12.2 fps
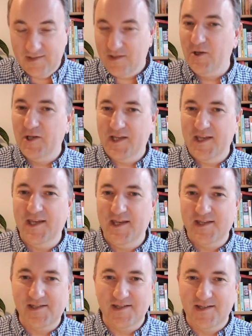kind of
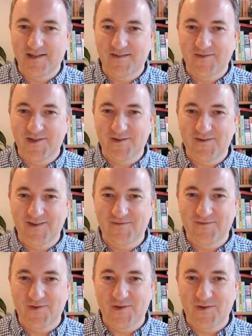key, isn't
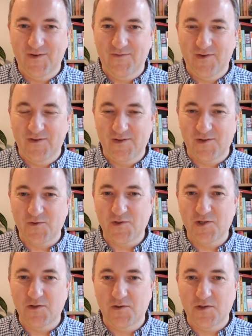it? As long
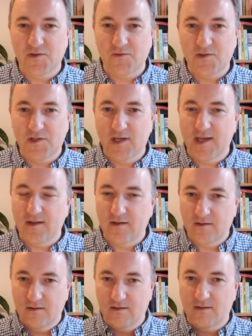as you get
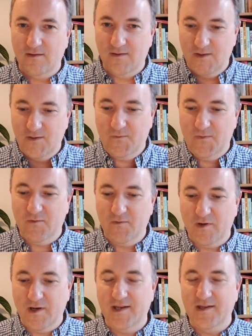the fit
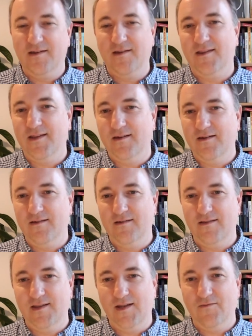right,
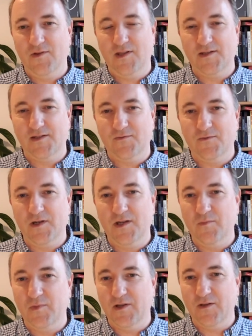then everything's
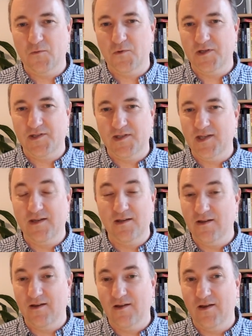fine. But otherwise
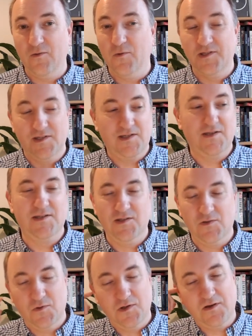it turns
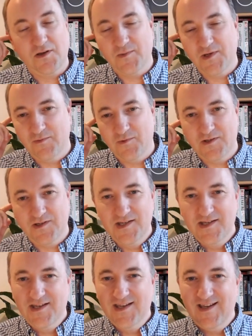into a nightmare. But
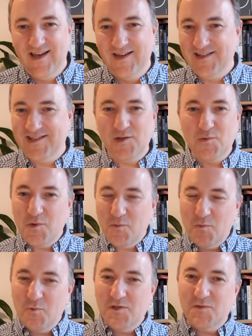so
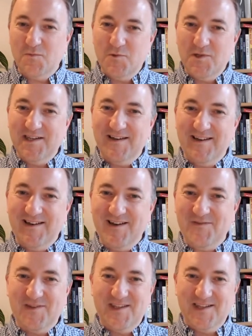was it
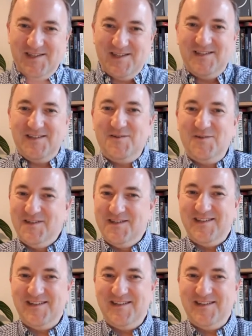after this? Did you